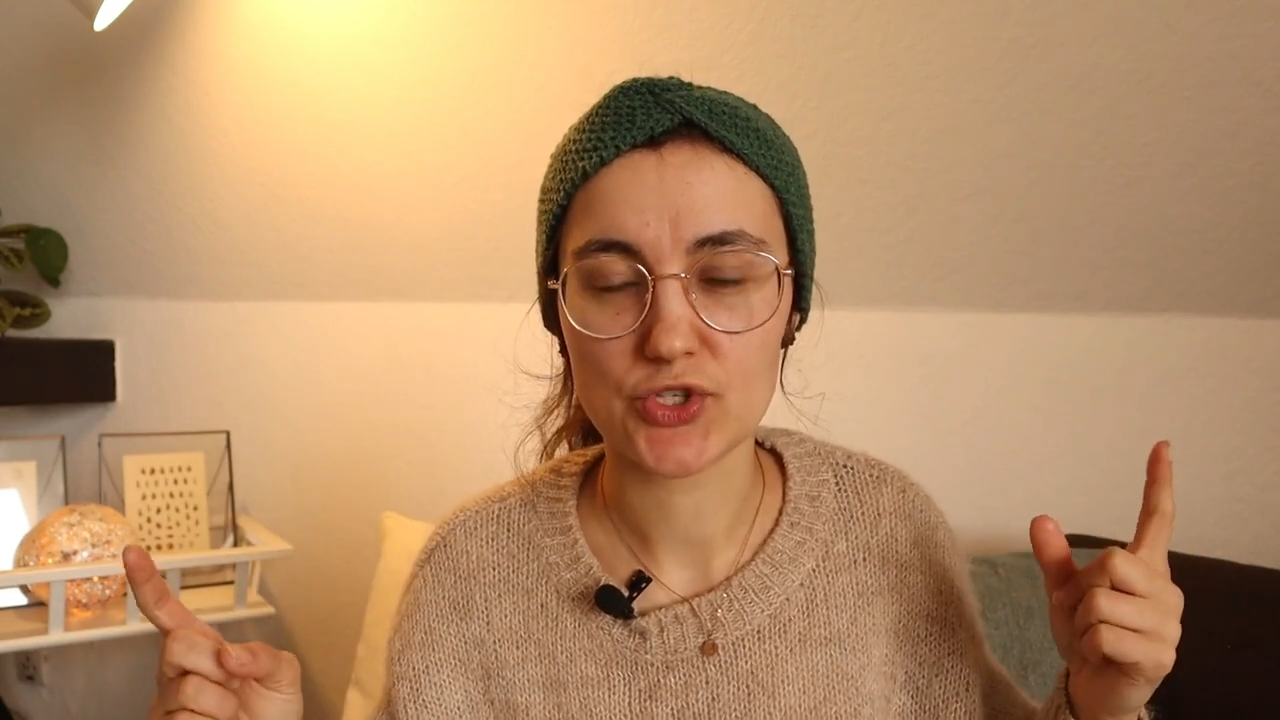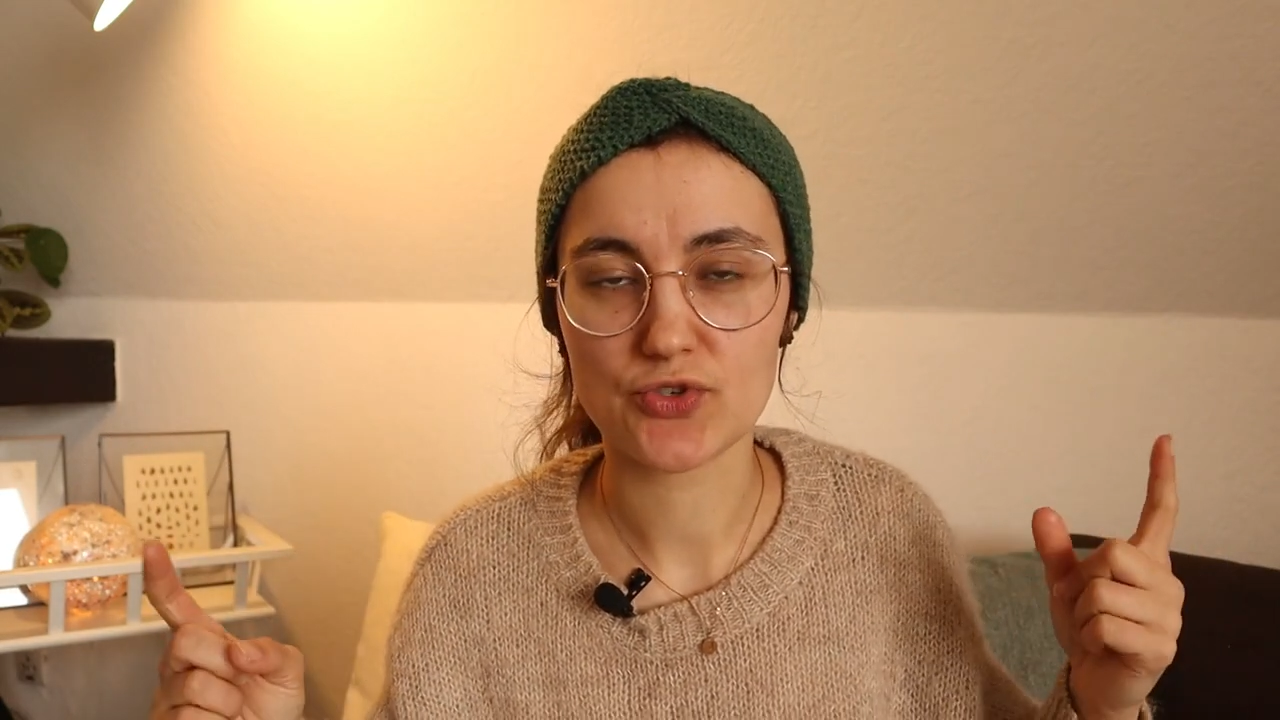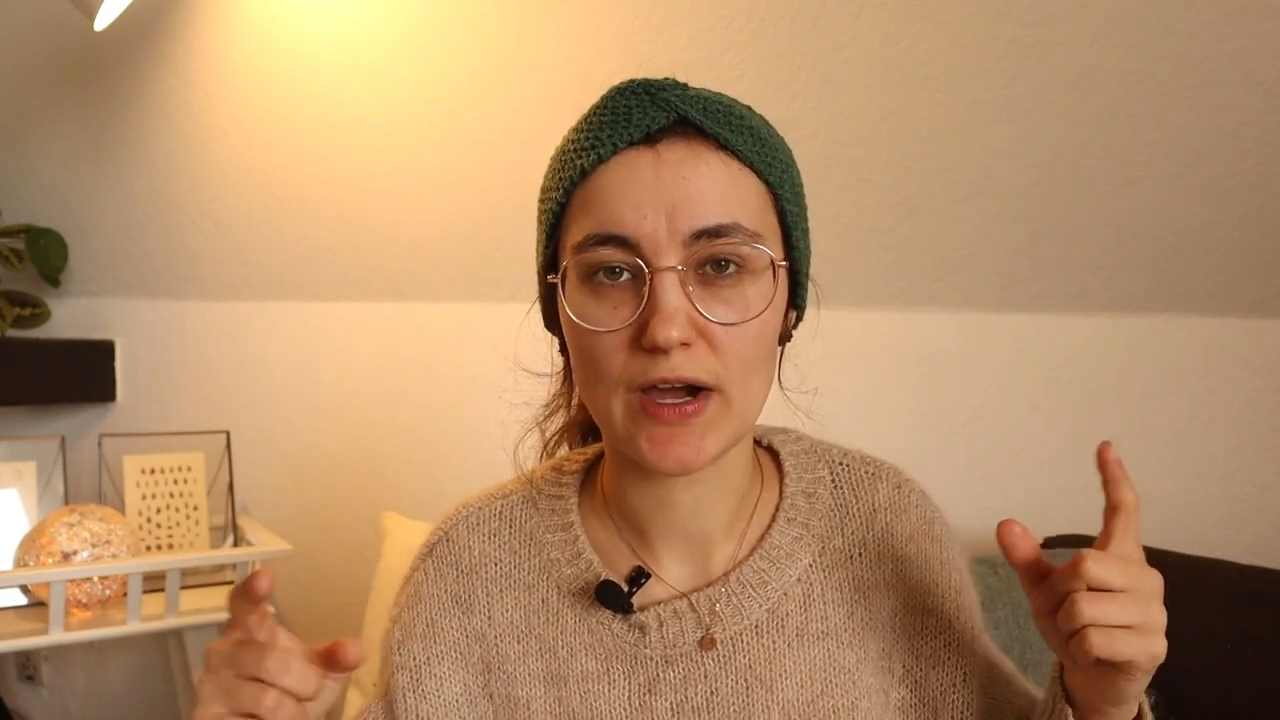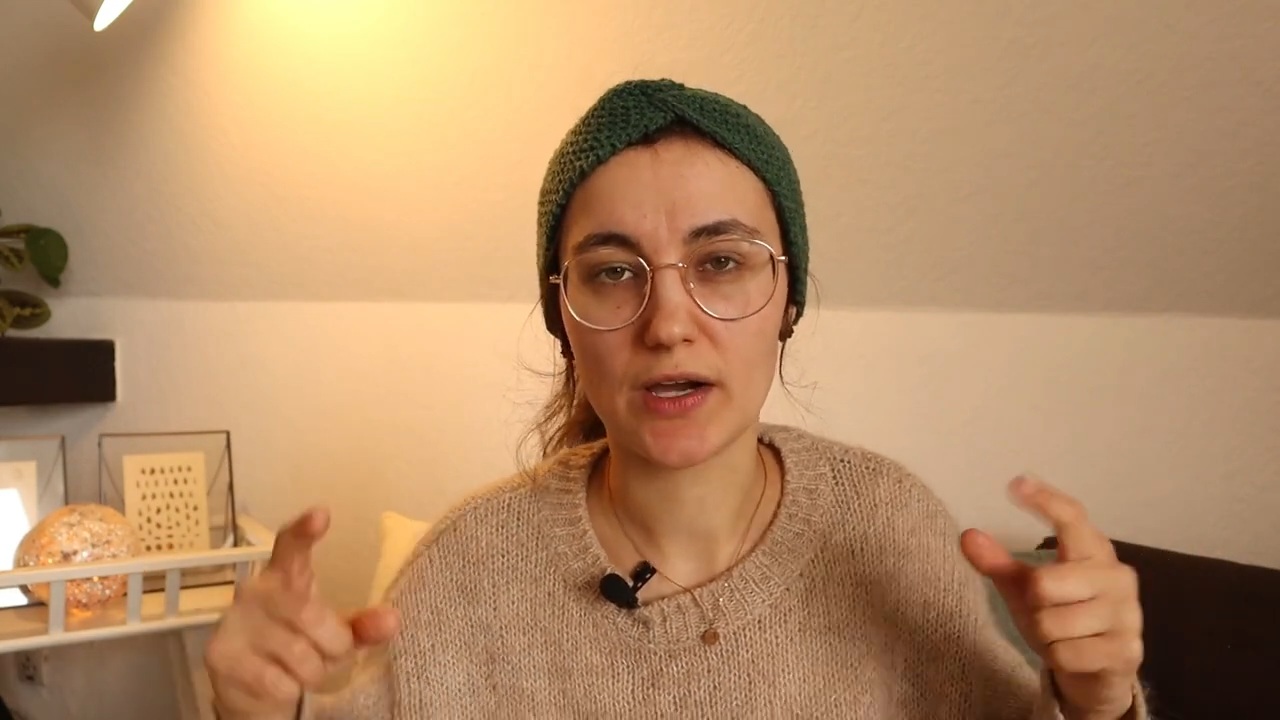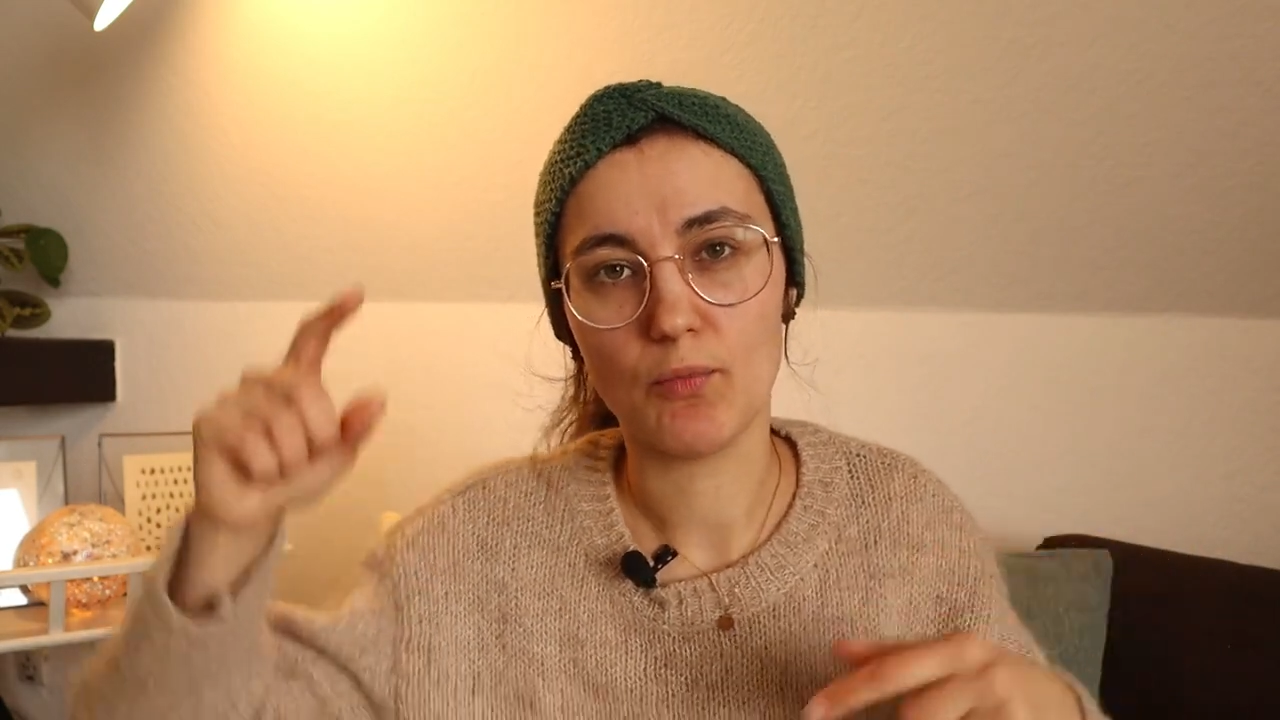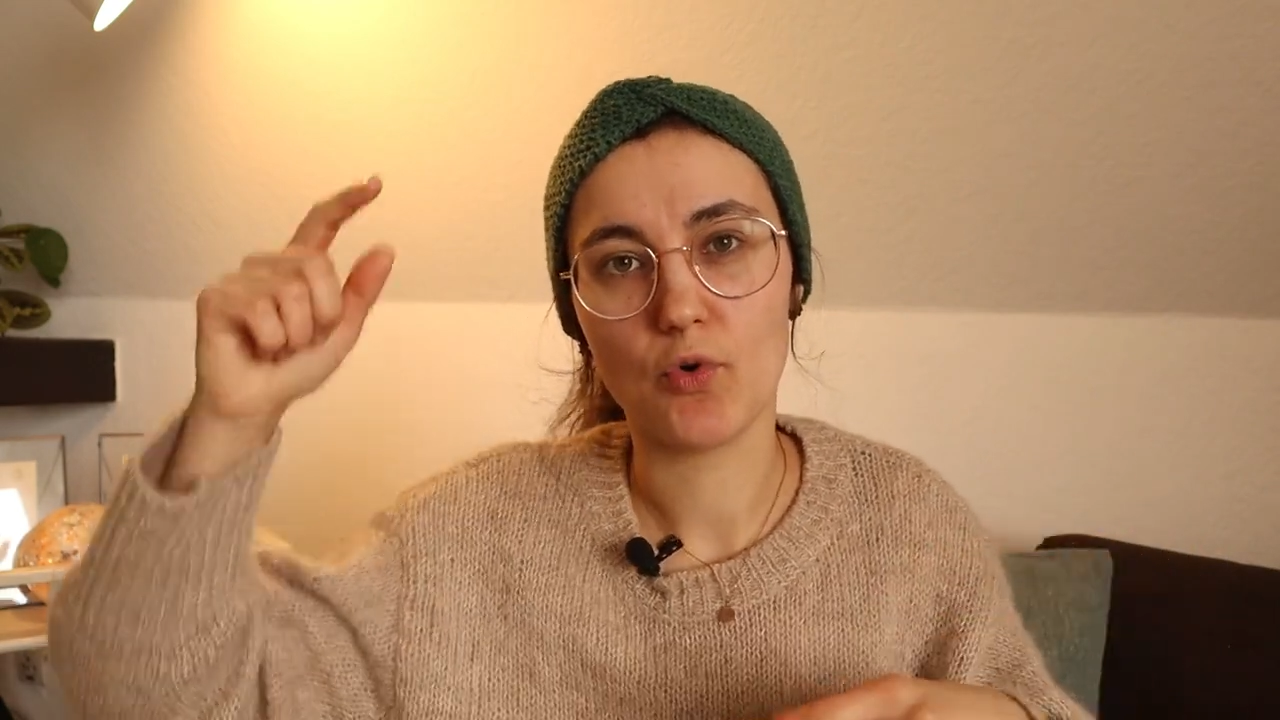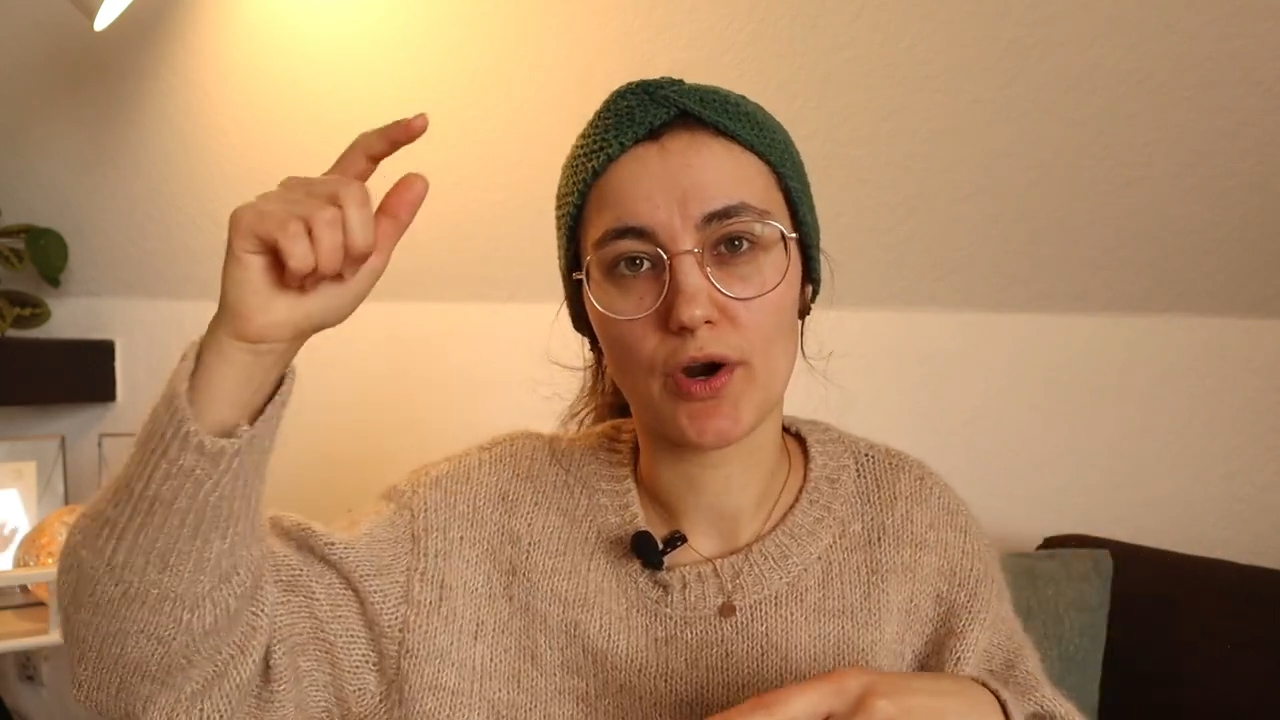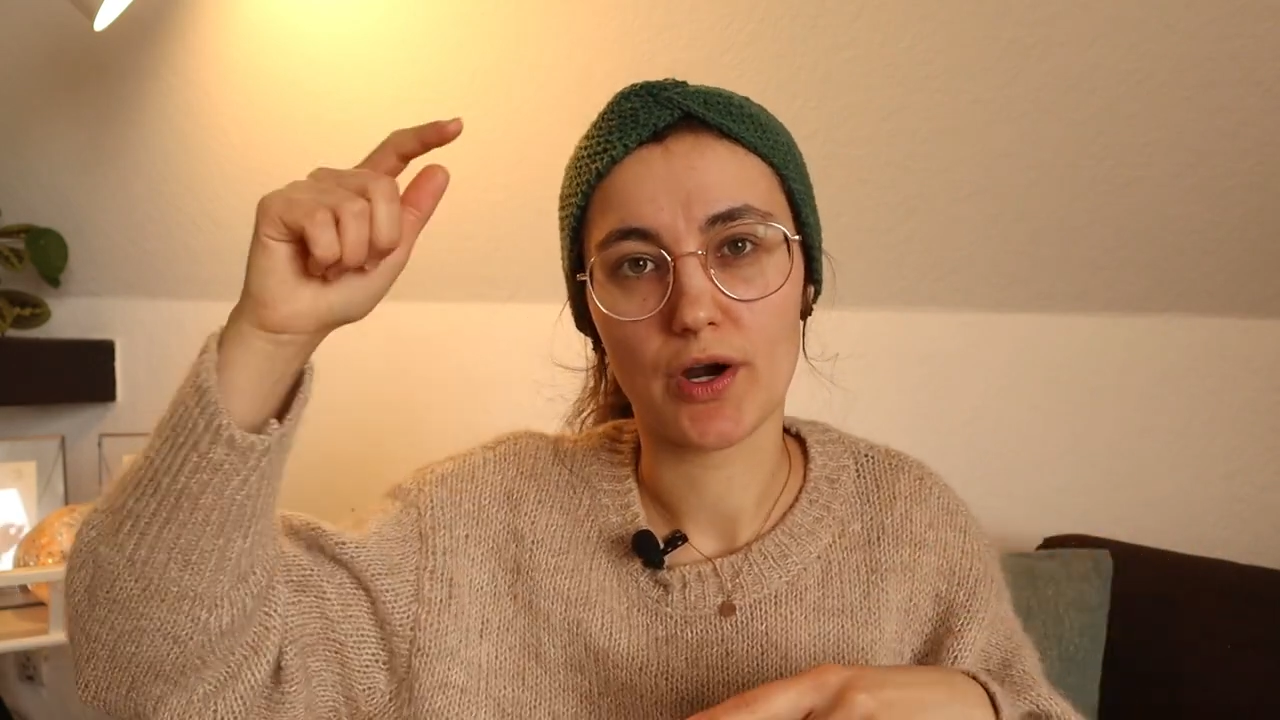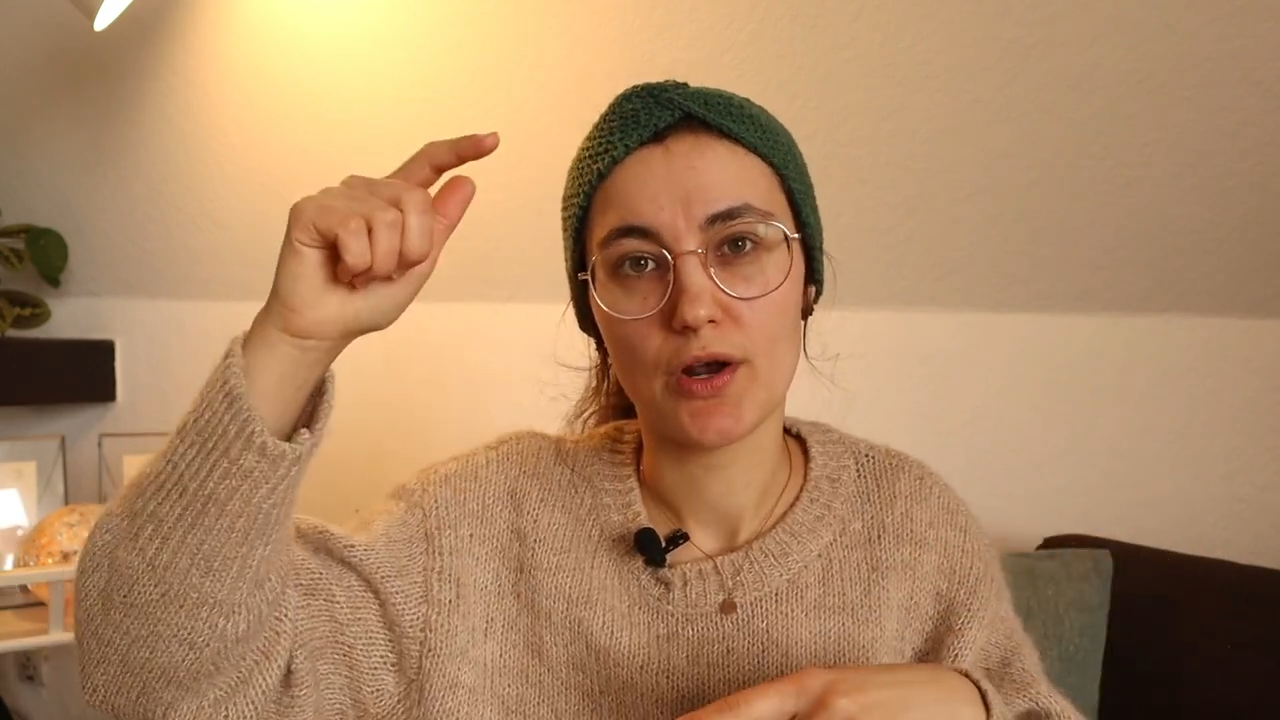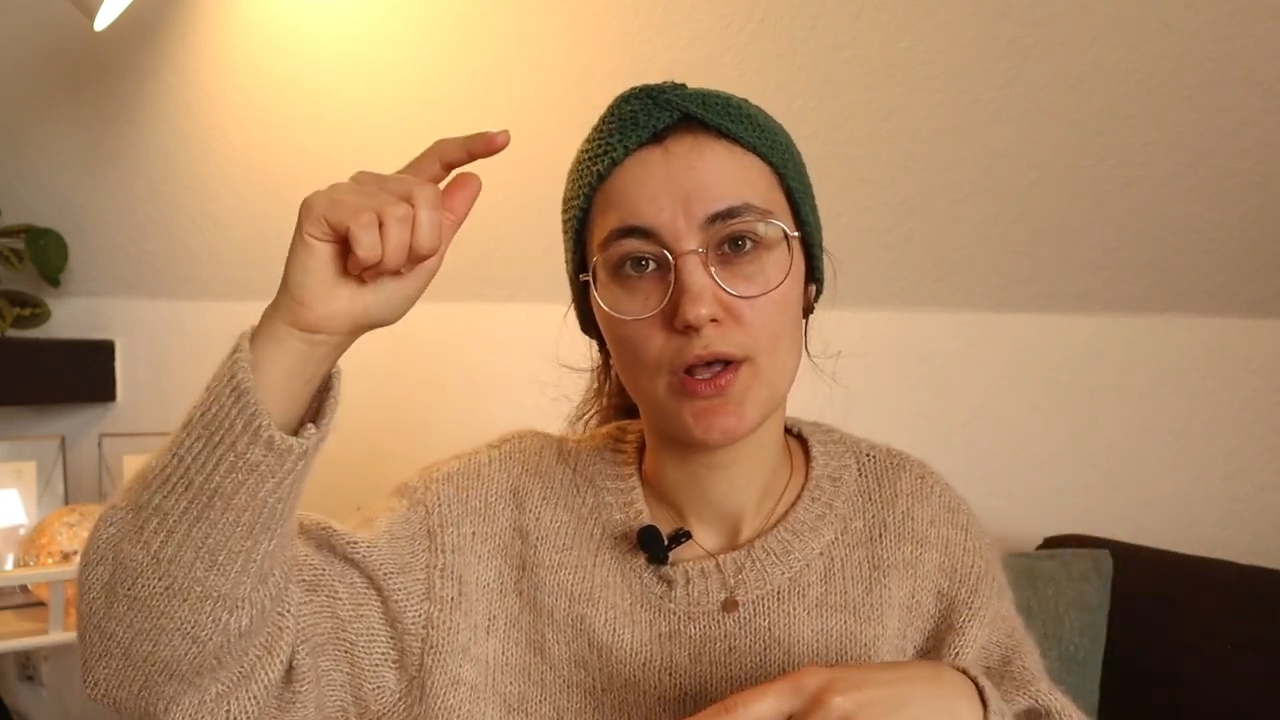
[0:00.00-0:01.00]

shrunk more